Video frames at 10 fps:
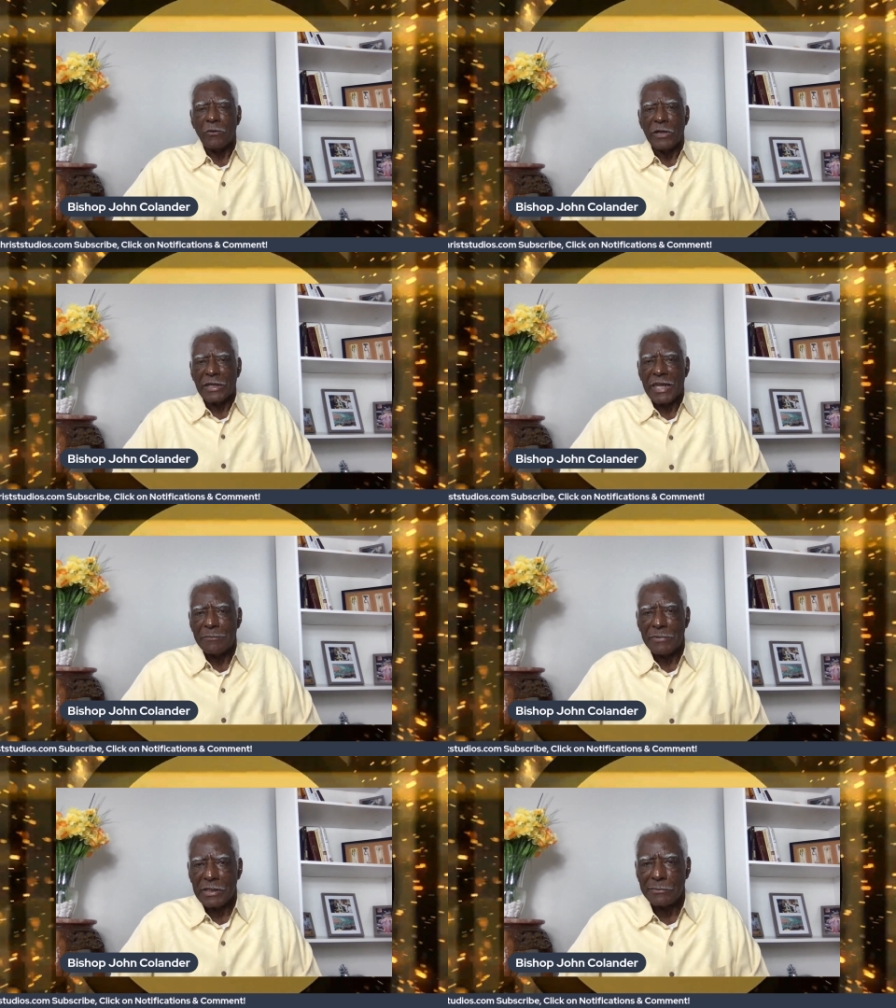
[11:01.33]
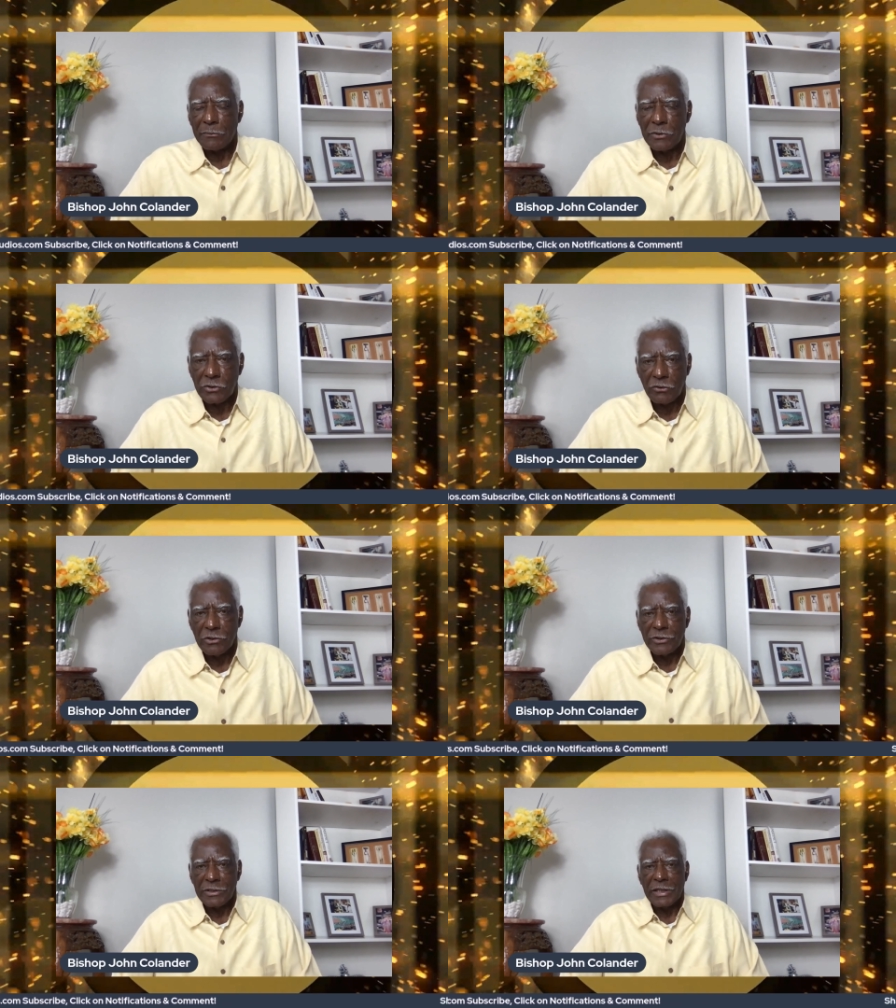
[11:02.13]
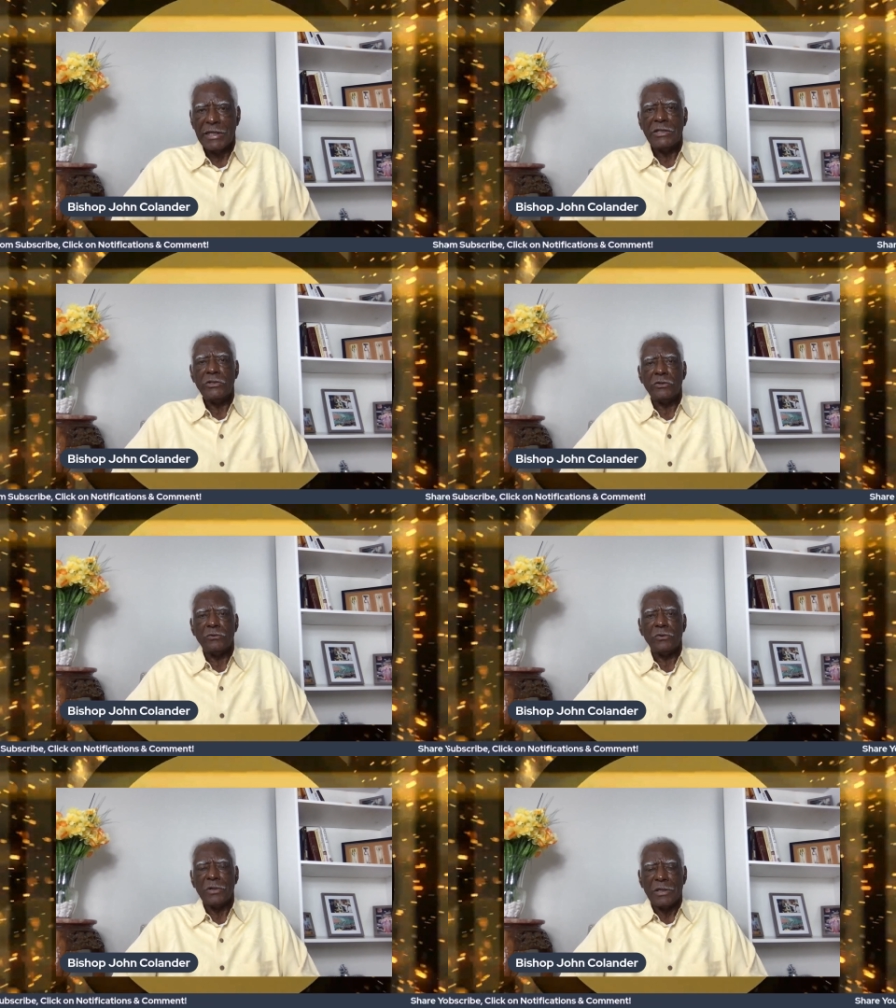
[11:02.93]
it can become a maturity in you.